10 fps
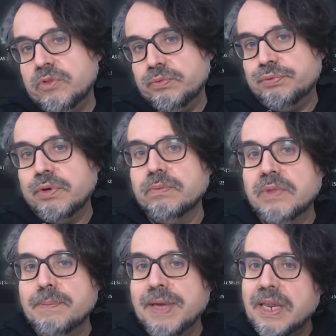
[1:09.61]
from
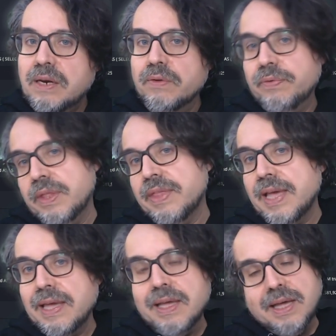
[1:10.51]
the beginning of the
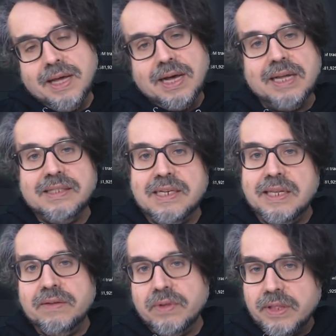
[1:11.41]
day until
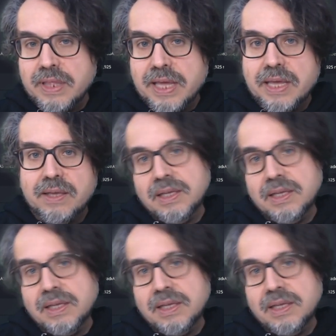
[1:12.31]
the end of the day.